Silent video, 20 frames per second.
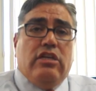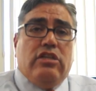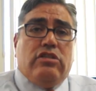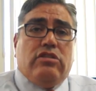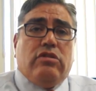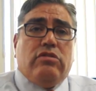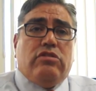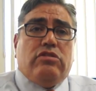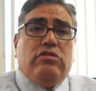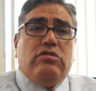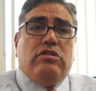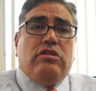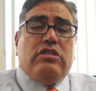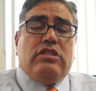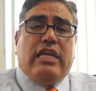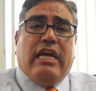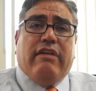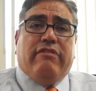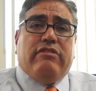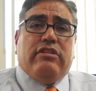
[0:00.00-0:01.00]
So
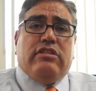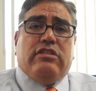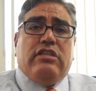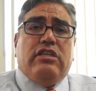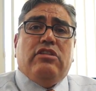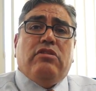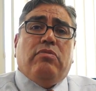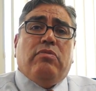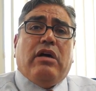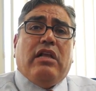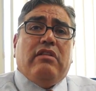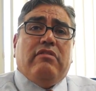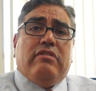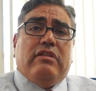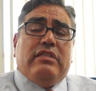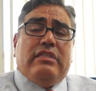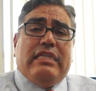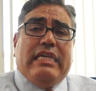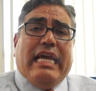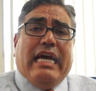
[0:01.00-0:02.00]
students have to see the
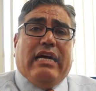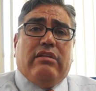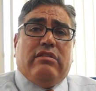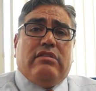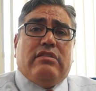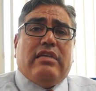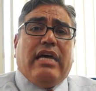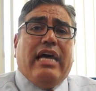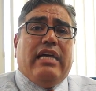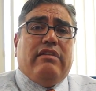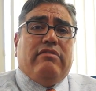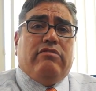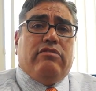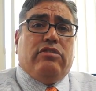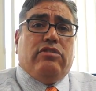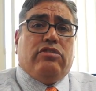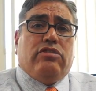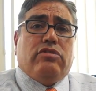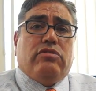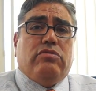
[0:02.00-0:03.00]
relevancy outside of
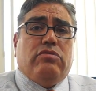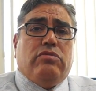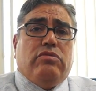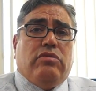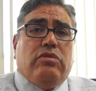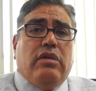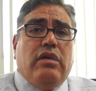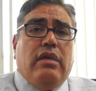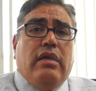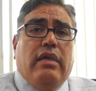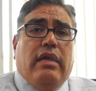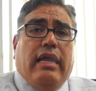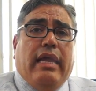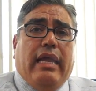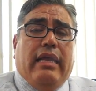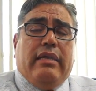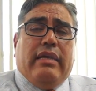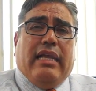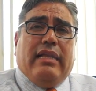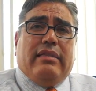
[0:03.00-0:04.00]
their school,
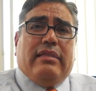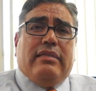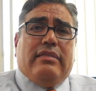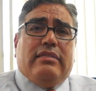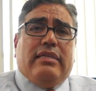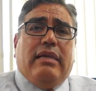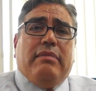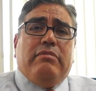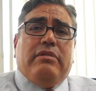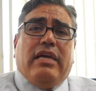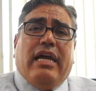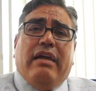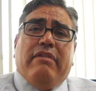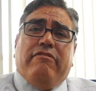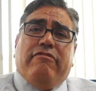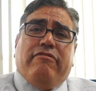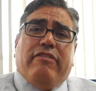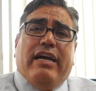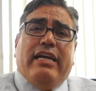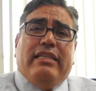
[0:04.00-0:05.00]
and at the same
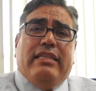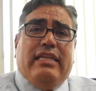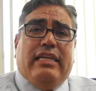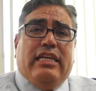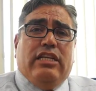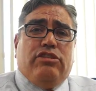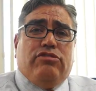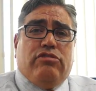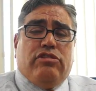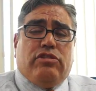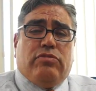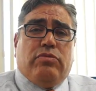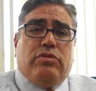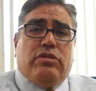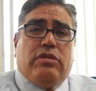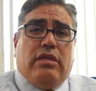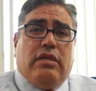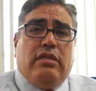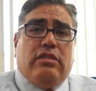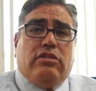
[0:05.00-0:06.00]
time find the interest
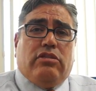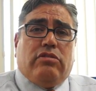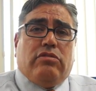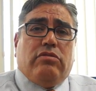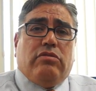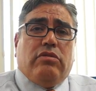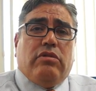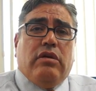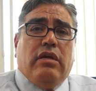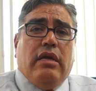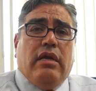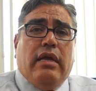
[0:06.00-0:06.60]
within school.